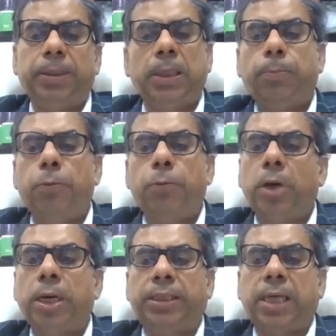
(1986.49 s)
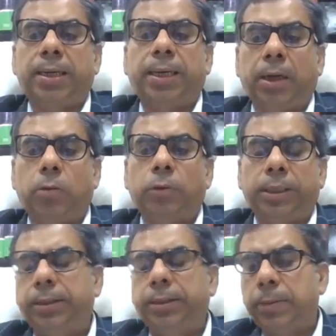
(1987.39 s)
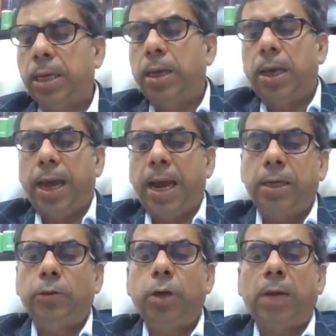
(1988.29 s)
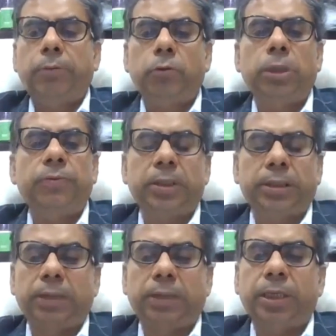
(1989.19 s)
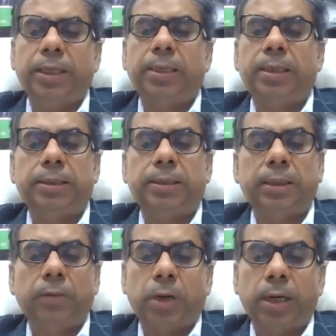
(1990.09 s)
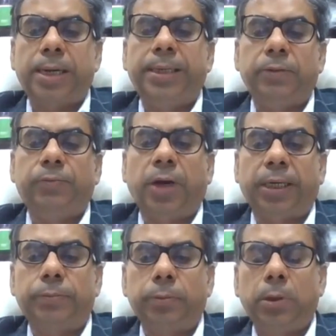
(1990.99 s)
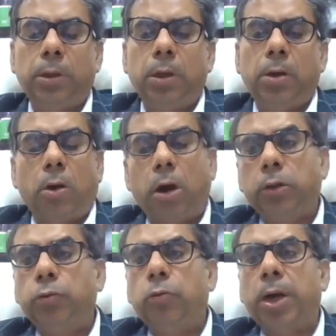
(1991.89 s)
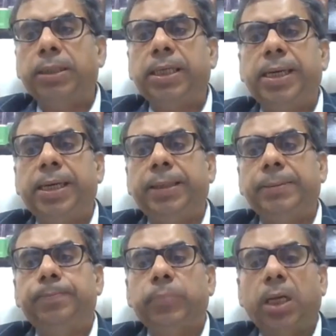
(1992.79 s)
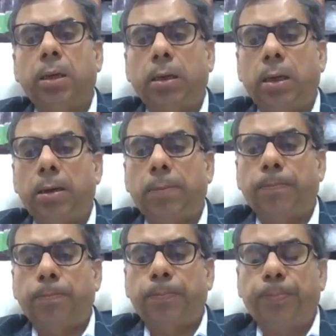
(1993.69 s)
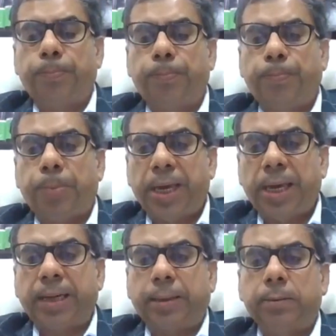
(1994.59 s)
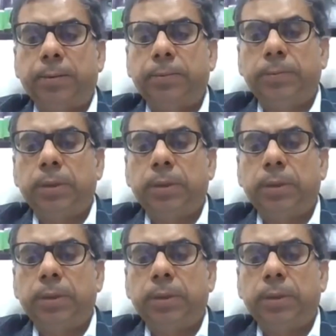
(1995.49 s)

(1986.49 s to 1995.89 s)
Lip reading: But suppose you are a chartered accountant and you have to give a certificate under Section 195, or you as a uh, payer,